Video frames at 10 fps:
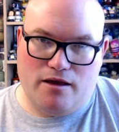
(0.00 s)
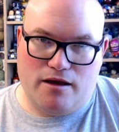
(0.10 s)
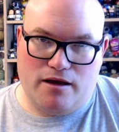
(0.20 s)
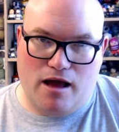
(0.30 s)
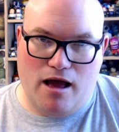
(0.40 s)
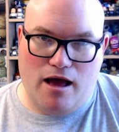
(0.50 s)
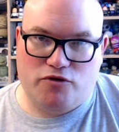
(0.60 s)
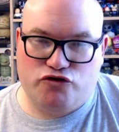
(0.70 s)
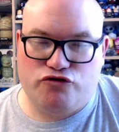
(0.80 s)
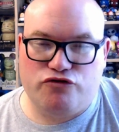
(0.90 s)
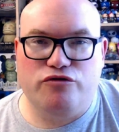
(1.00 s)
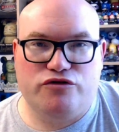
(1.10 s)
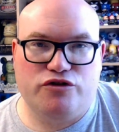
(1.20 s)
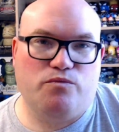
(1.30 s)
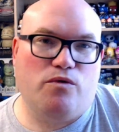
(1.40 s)
um, true
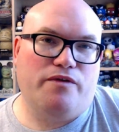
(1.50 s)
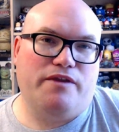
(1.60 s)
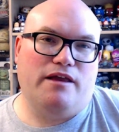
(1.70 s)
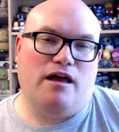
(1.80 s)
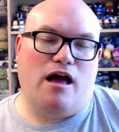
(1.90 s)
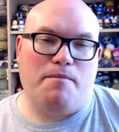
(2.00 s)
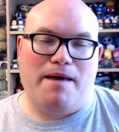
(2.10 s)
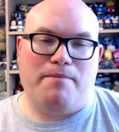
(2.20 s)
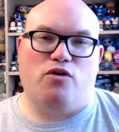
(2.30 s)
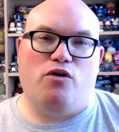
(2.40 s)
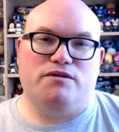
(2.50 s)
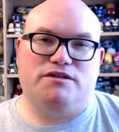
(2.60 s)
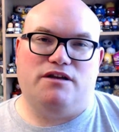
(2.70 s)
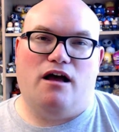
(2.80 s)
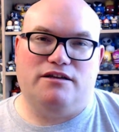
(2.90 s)
to what um, Epcot
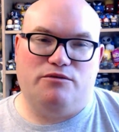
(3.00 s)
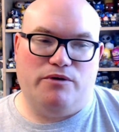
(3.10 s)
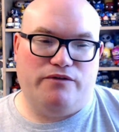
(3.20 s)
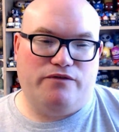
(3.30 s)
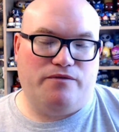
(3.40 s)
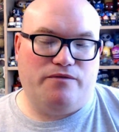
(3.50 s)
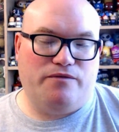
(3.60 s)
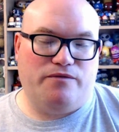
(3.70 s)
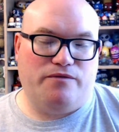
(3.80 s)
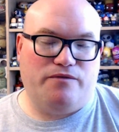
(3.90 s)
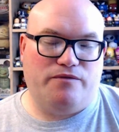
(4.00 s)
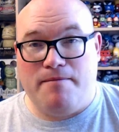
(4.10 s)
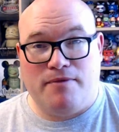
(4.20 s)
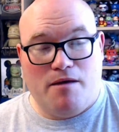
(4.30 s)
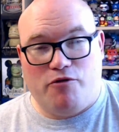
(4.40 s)
started with. But yeah,
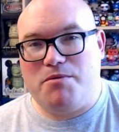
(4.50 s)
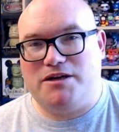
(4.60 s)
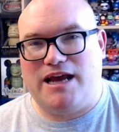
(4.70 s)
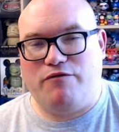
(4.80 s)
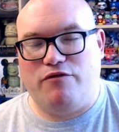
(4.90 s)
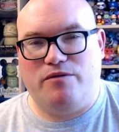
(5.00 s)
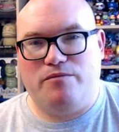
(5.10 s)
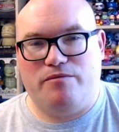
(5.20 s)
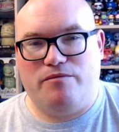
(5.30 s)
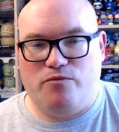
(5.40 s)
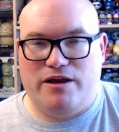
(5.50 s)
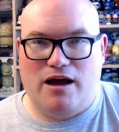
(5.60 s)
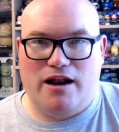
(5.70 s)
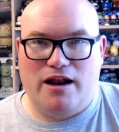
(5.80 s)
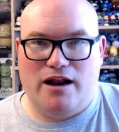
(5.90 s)
pretty much everything we kind
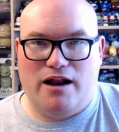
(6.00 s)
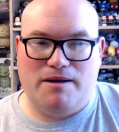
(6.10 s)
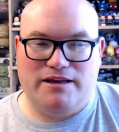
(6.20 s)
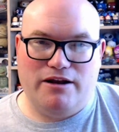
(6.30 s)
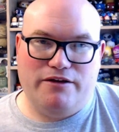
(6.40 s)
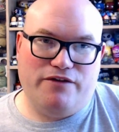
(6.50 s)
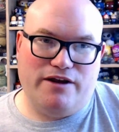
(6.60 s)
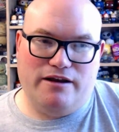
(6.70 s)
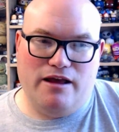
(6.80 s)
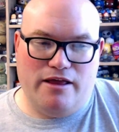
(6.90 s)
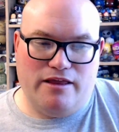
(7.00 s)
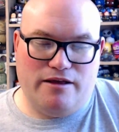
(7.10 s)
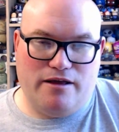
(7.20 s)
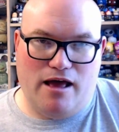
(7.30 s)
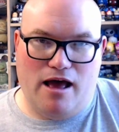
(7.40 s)
of expected. The only thing
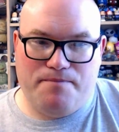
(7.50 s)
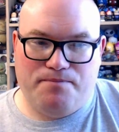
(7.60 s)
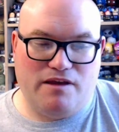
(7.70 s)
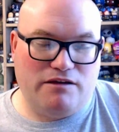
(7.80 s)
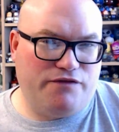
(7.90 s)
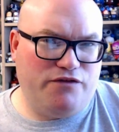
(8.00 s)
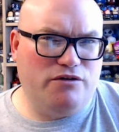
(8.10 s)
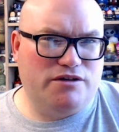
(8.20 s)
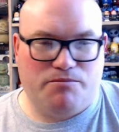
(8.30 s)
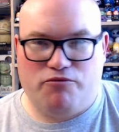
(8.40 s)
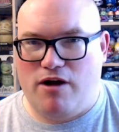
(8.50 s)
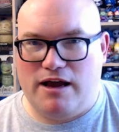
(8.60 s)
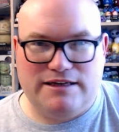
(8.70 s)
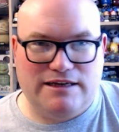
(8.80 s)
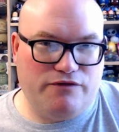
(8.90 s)
um, there's a few surprise
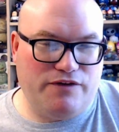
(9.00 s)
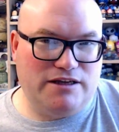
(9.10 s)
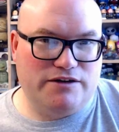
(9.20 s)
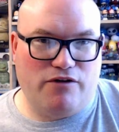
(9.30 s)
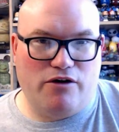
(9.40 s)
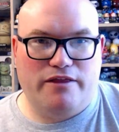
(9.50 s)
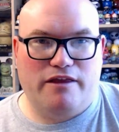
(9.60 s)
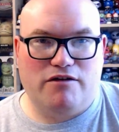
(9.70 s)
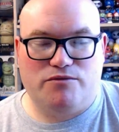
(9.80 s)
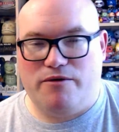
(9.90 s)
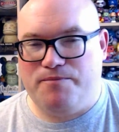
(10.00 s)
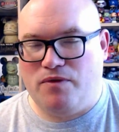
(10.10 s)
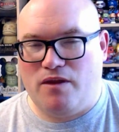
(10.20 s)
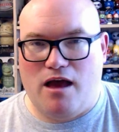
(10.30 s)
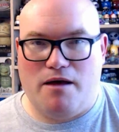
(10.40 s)
little things thrown in there as well,
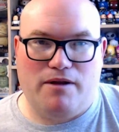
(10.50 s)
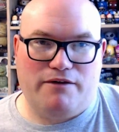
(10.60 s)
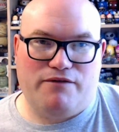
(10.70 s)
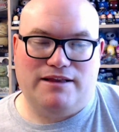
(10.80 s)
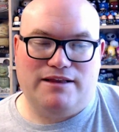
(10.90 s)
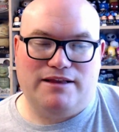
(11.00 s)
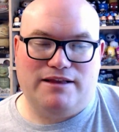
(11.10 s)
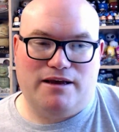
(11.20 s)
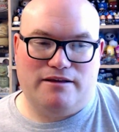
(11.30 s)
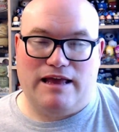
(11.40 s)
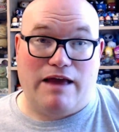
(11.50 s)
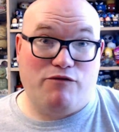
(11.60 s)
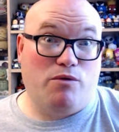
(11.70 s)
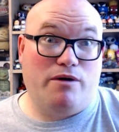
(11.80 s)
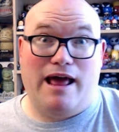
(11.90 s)
um, like Fantasmic. That
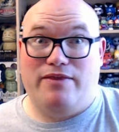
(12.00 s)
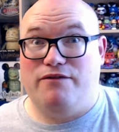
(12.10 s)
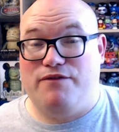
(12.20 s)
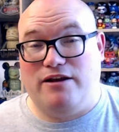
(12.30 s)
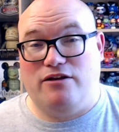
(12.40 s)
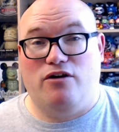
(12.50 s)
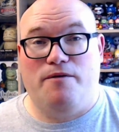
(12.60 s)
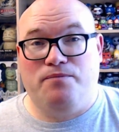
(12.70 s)
everyone at the event got